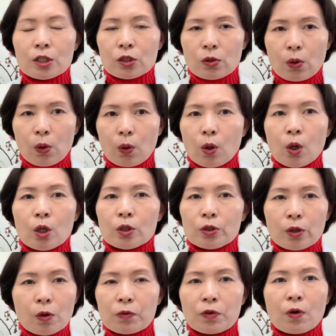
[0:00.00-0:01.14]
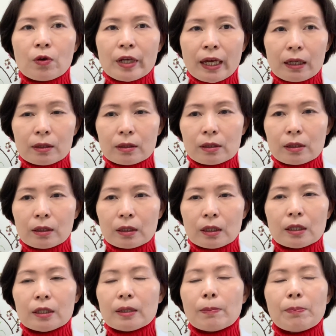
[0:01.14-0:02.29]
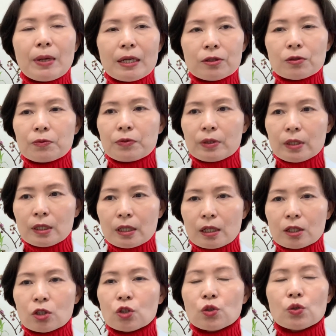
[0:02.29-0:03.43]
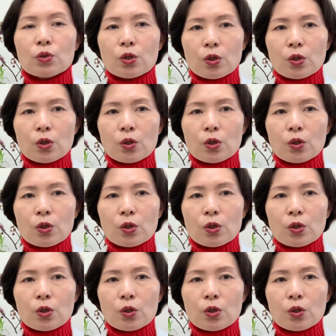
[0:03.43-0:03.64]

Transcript: So don't forget, the best physician to